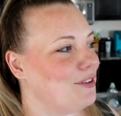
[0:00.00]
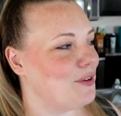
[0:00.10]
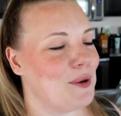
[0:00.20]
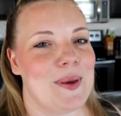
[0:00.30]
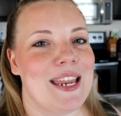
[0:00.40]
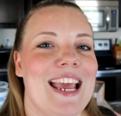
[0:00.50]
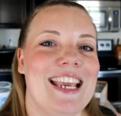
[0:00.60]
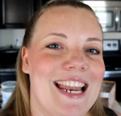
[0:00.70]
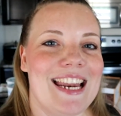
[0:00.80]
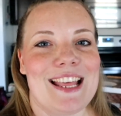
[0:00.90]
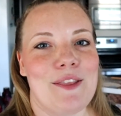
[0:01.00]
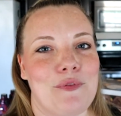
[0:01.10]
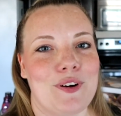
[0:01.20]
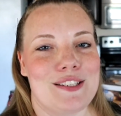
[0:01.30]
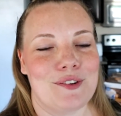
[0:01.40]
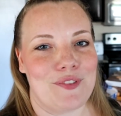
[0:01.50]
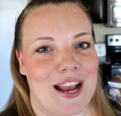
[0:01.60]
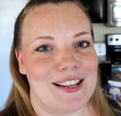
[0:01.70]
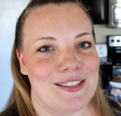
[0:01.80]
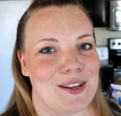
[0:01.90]
to film it and get it in the freezer
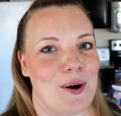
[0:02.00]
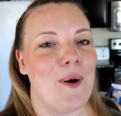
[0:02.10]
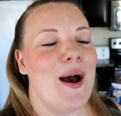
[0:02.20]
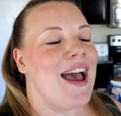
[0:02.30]
fast. So